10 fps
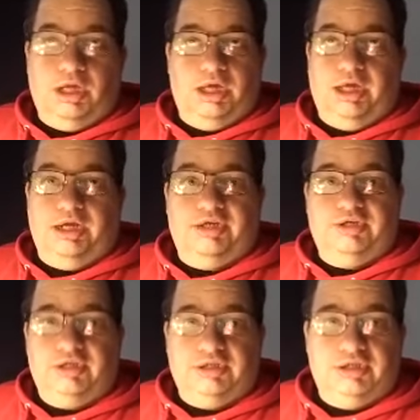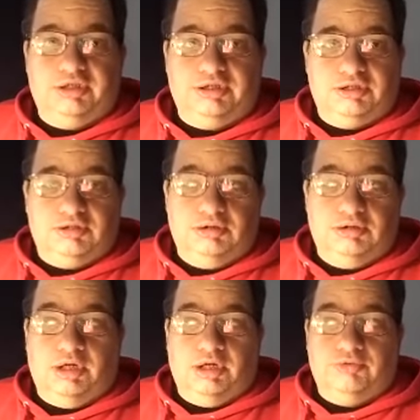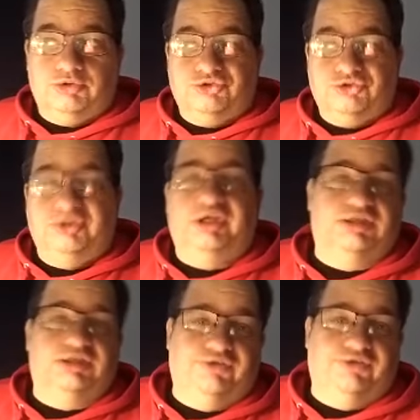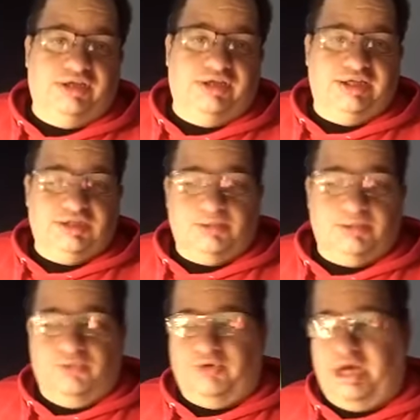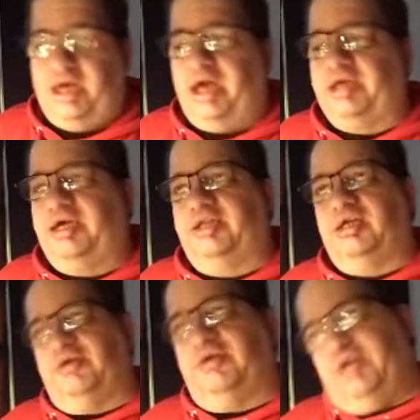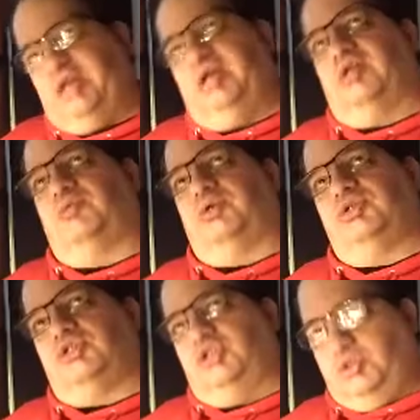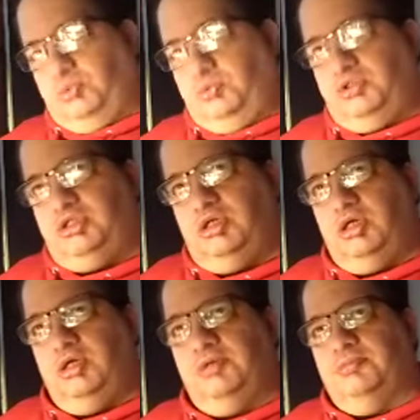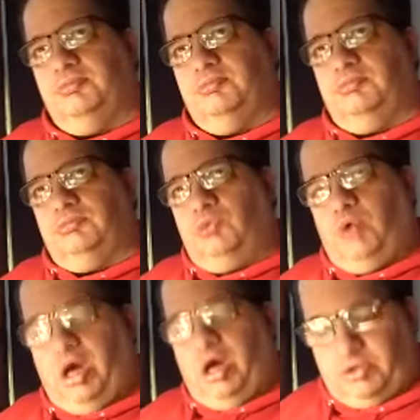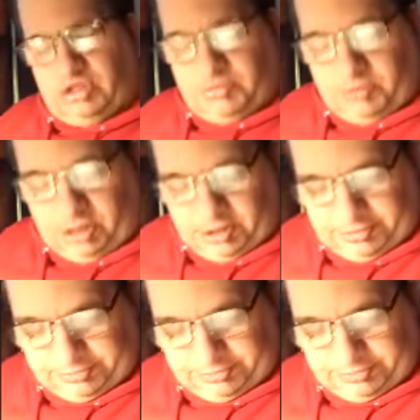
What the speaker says: And it truly is a fantastic movie. I can't think of any other words to use or how to explain it.